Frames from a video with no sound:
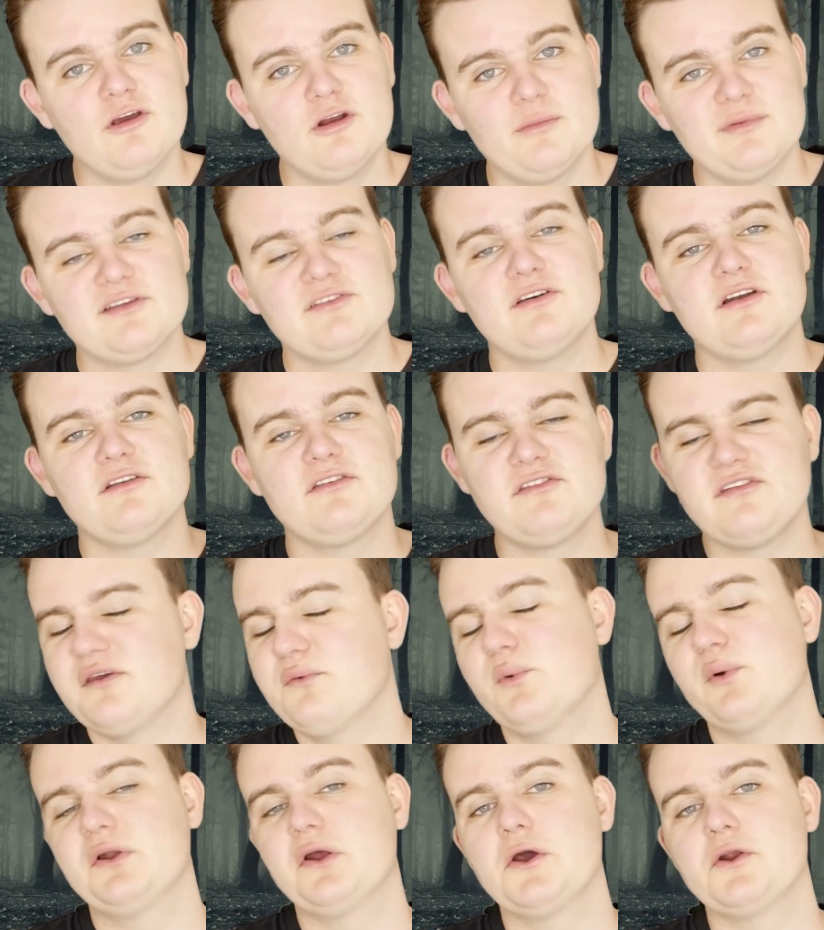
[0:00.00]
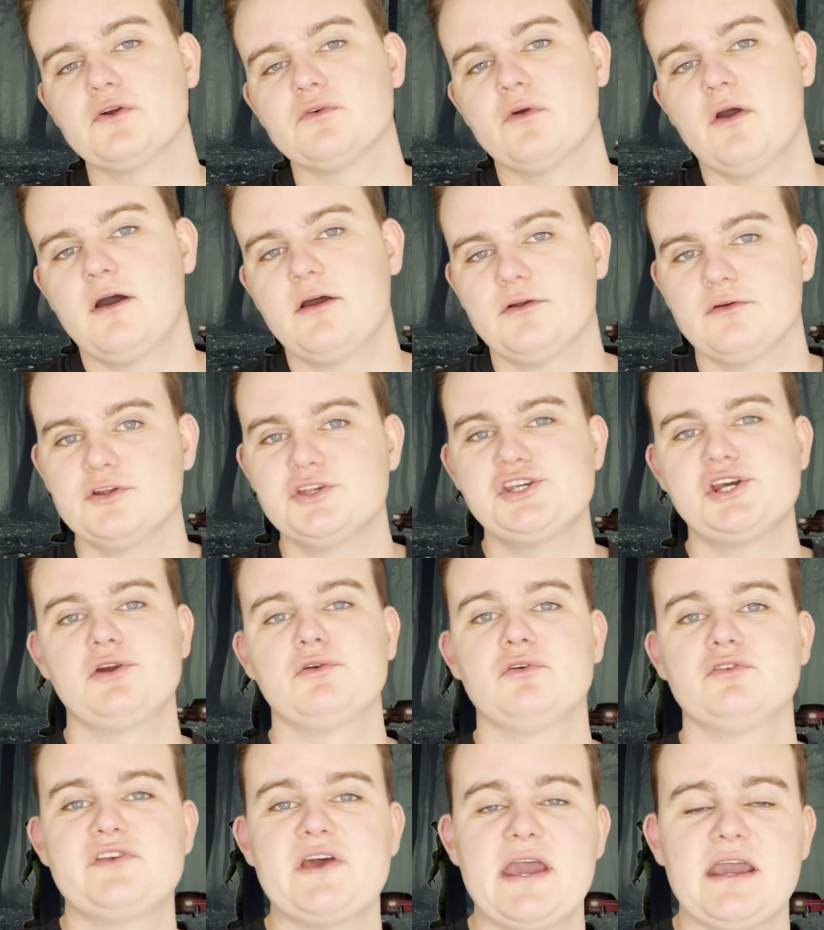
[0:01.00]
I'm excited to see Winona Ryder and Jenna
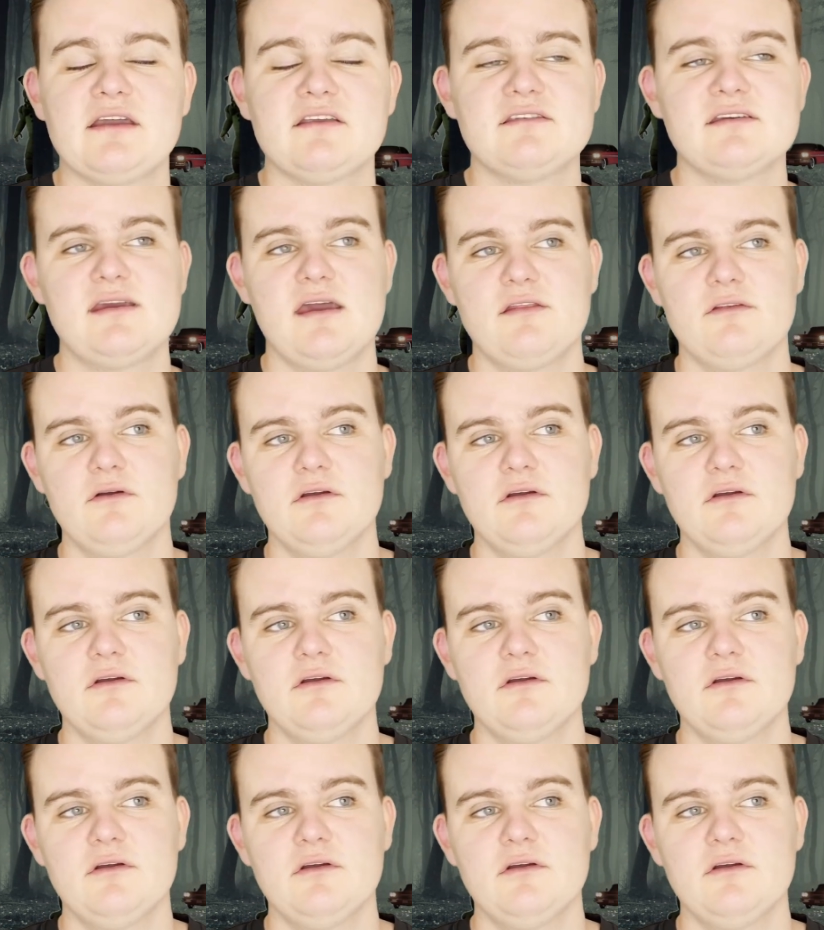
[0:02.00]
Ortega together.